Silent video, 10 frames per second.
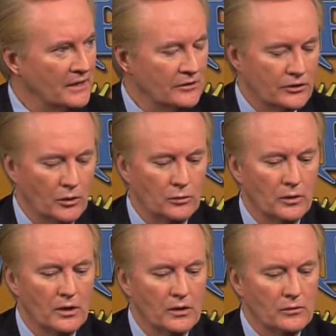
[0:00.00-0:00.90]
So
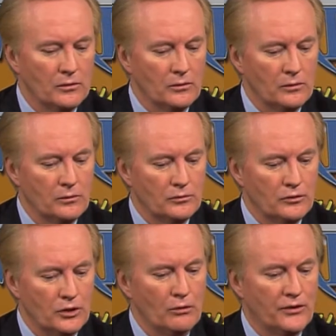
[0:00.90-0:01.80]

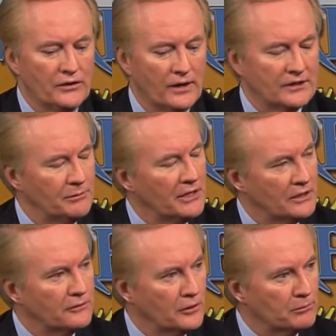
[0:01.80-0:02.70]
do you think there has to be a
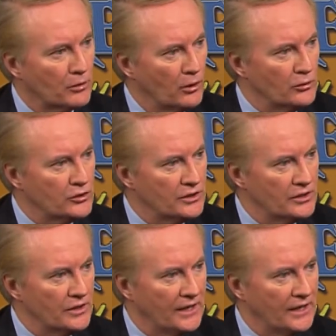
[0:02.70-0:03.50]
different approach